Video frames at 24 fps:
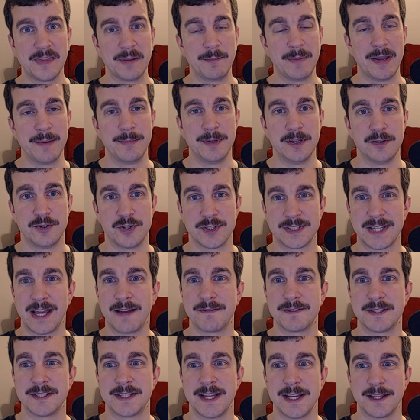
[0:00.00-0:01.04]
Maybe you just
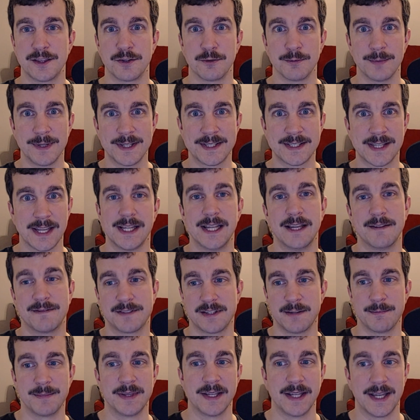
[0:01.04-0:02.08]
have to take the risk if
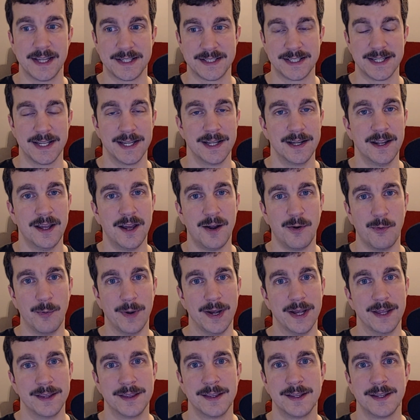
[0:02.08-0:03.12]
something gets hit
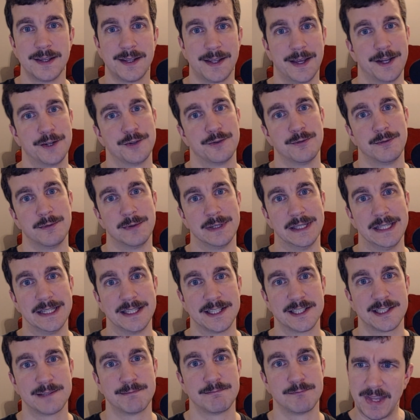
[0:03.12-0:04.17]
with Catch and
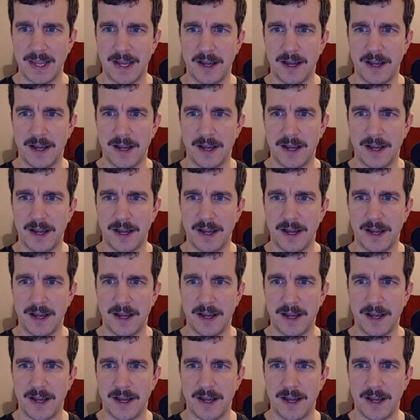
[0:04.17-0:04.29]
Release.